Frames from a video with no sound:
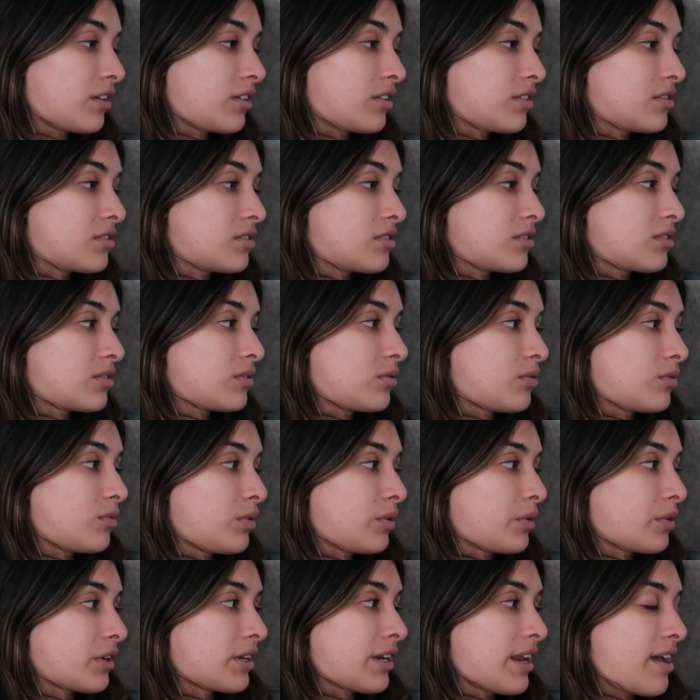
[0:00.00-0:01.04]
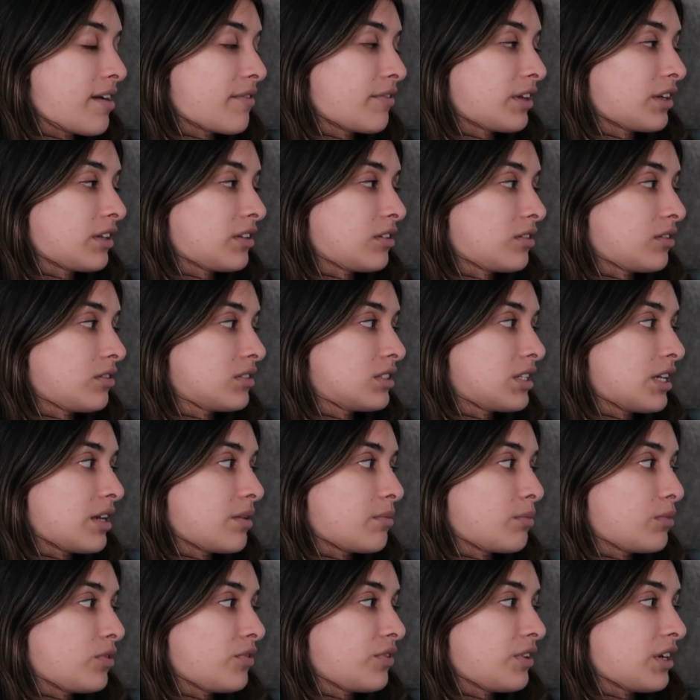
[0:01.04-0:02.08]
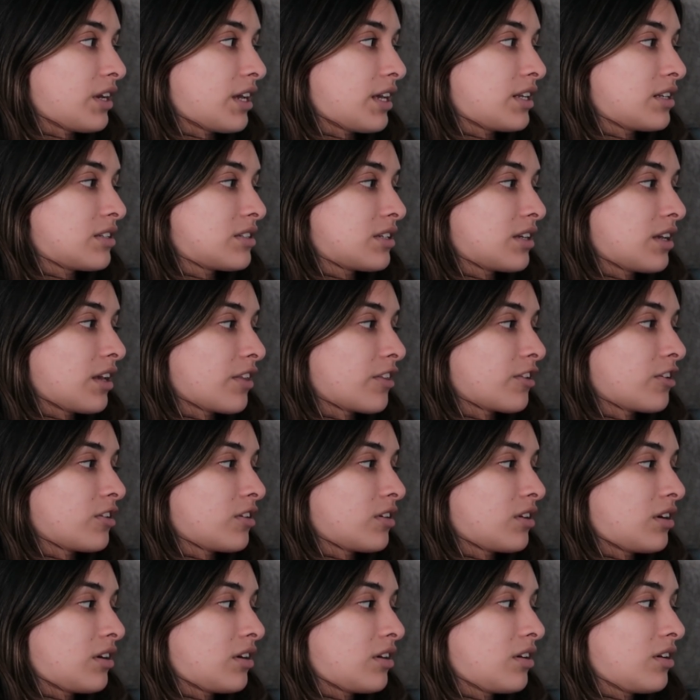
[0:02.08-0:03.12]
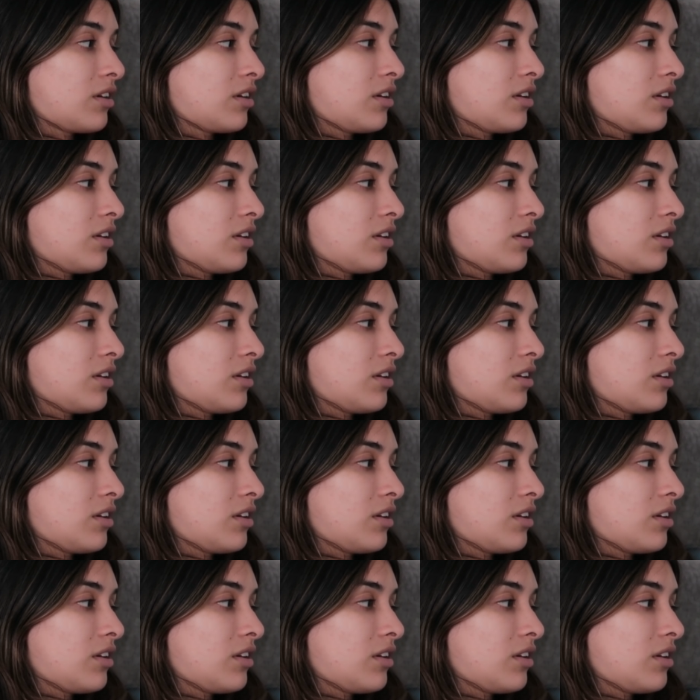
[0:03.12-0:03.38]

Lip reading: because we were gonna have like a little date movie night together. And